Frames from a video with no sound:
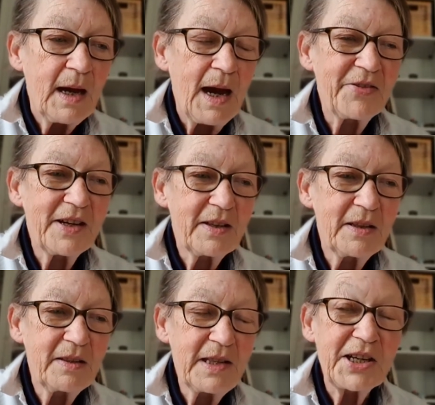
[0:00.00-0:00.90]
And the
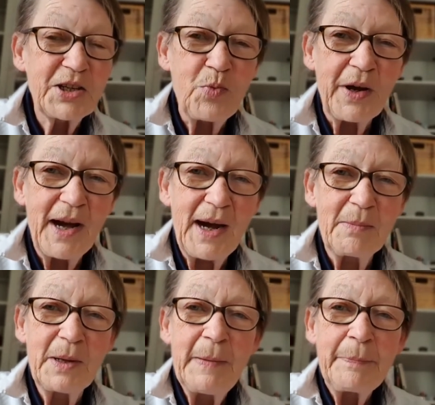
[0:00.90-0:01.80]
next one up
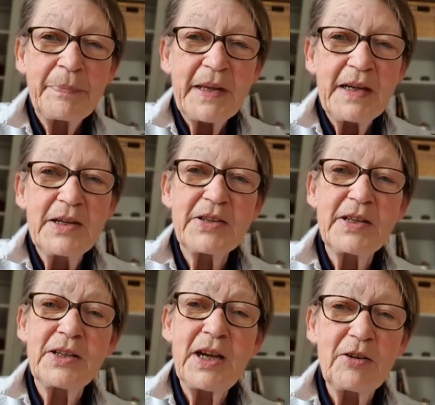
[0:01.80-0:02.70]
is the
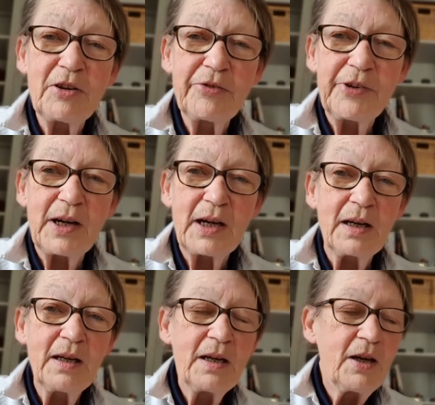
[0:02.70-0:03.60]
terrifying
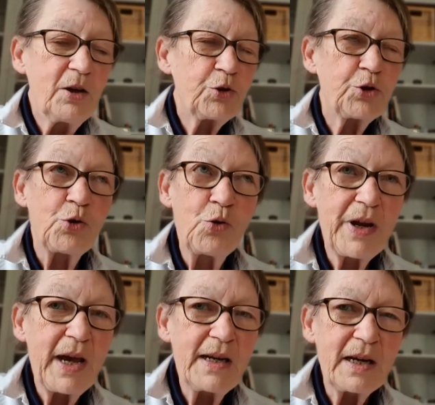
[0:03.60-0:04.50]

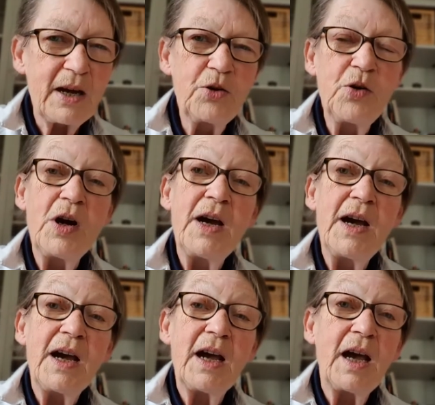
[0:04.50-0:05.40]
tornado
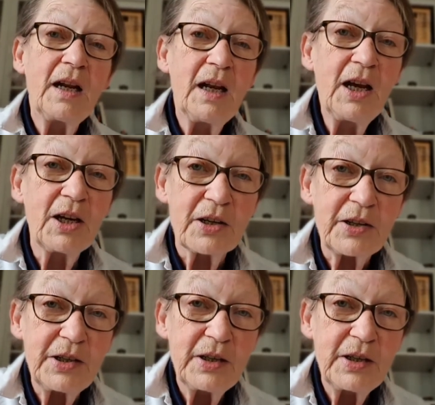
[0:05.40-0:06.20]
alert,